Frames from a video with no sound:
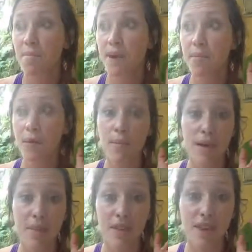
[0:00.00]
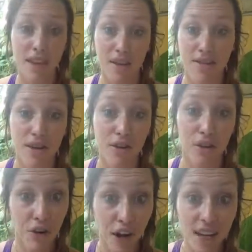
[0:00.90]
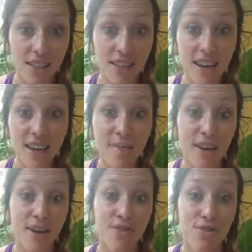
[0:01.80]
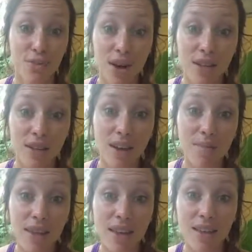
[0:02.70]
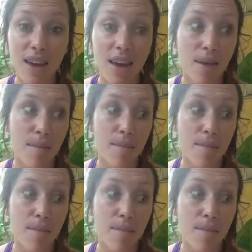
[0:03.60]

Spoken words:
People may be thinking that you're crazy because you want something that